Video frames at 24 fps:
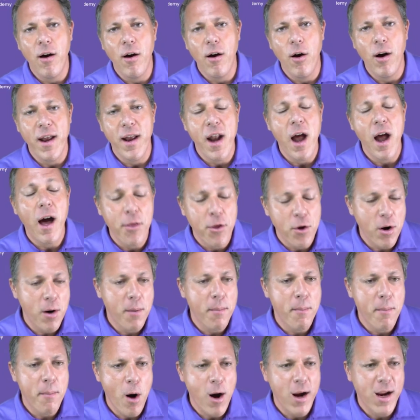on other
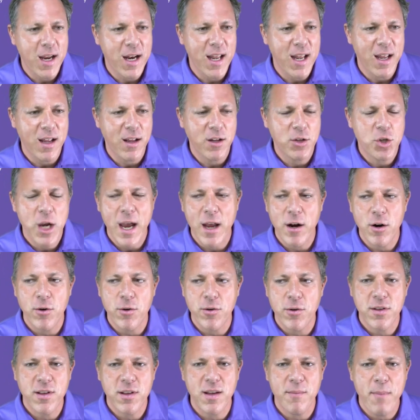marketing
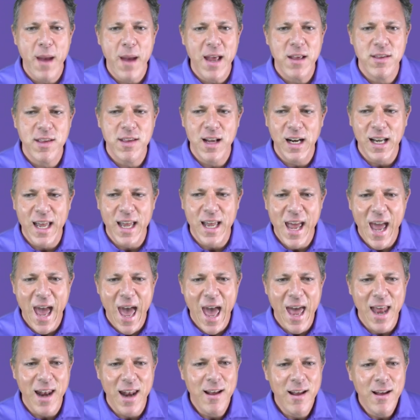channels to basically
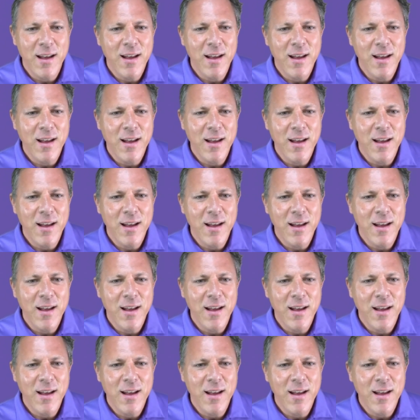get